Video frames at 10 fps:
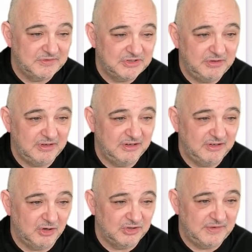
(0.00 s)
So you can
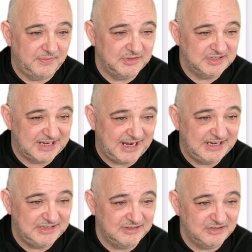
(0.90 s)
got different
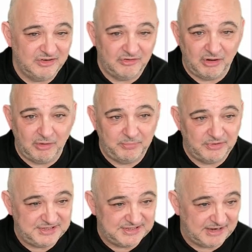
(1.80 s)
sizes and they're all
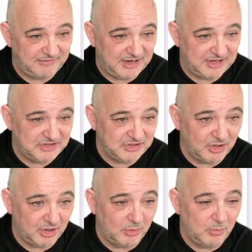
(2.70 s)
preset ready to
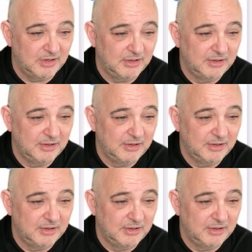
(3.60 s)
go.